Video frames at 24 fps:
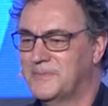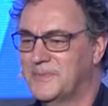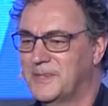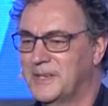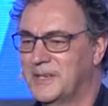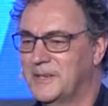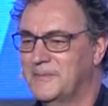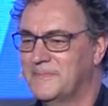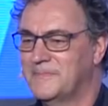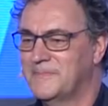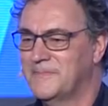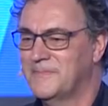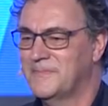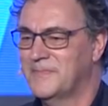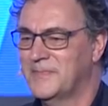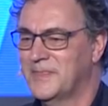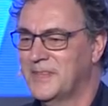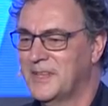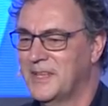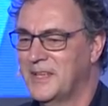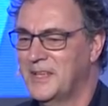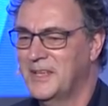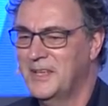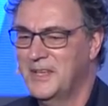Right?
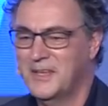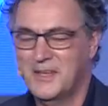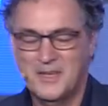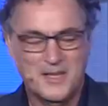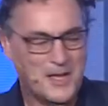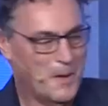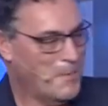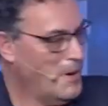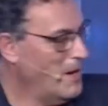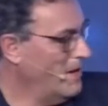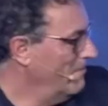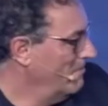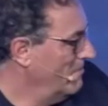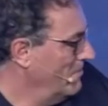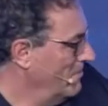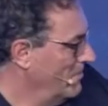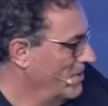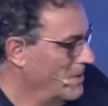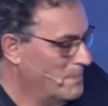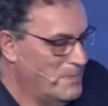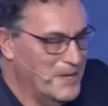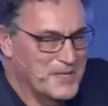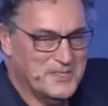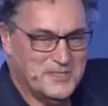I mean,
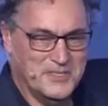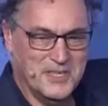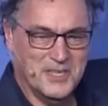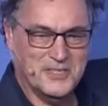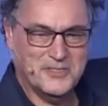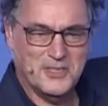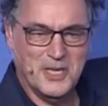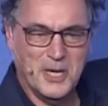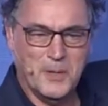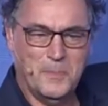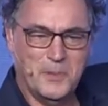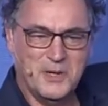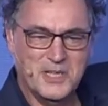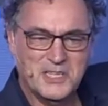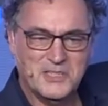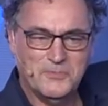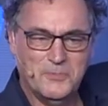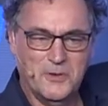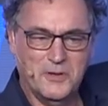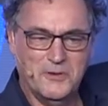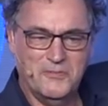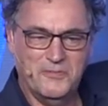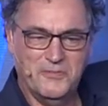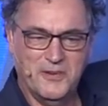the best example is
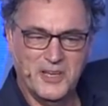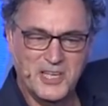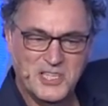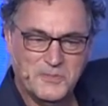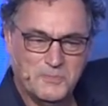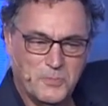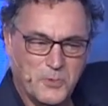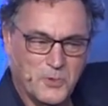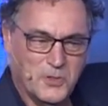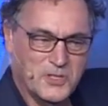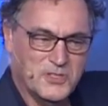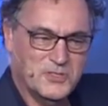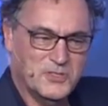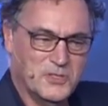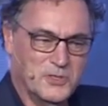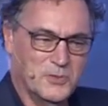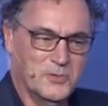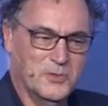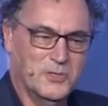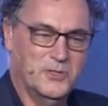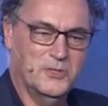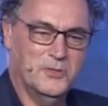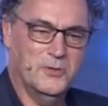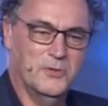what Facebook is
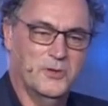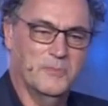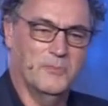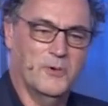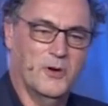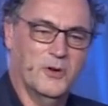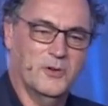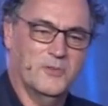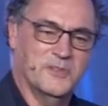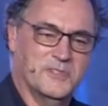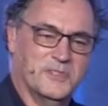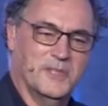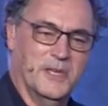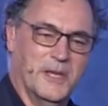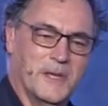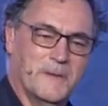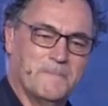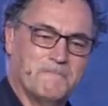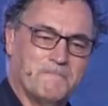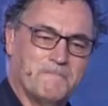doing to democracy.